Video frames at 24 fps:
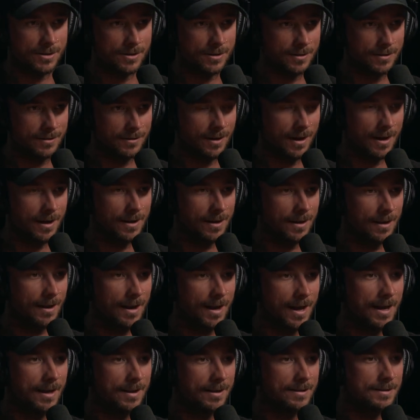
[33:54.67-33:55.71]
Oh, yeah. Like
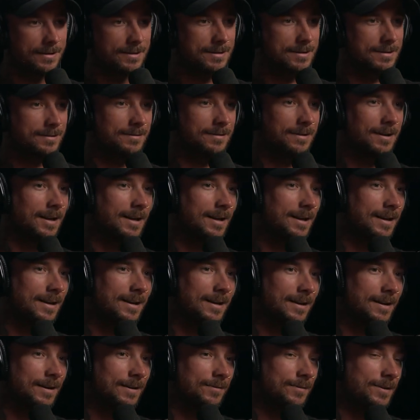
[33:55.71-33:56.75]
as
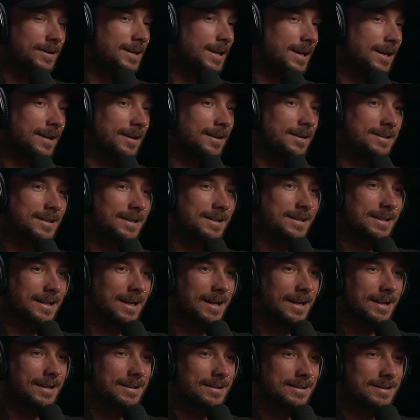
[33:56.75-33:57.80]
ridiculous as it
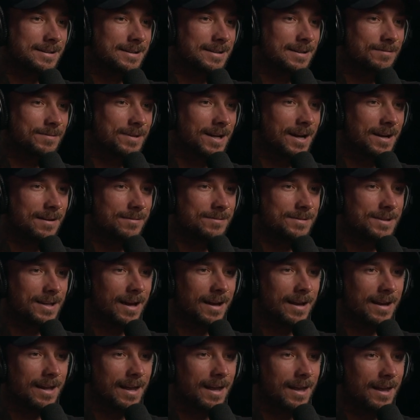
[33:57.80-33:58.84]
is sometimes,
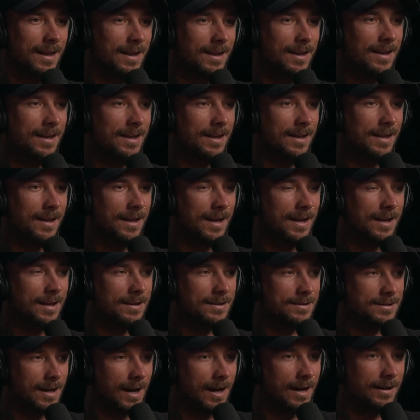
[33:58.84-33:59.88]
like it
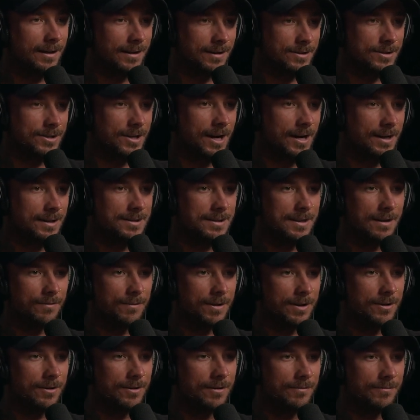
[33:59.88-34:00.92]
has gotten us shots that
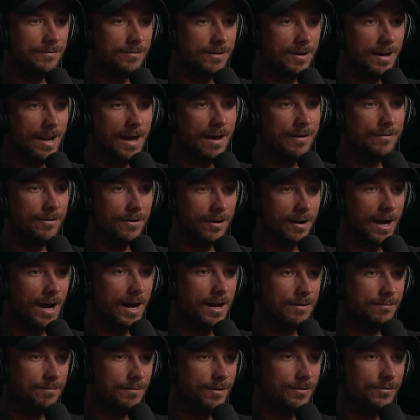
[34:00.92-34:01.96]
we could have never
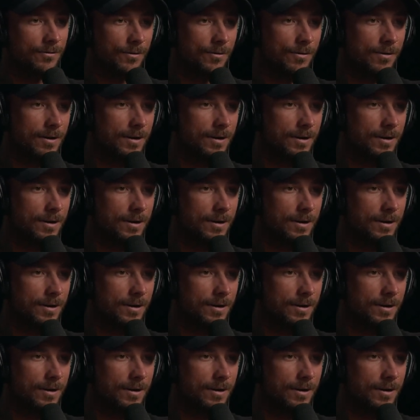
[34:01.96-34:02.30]
gotten before.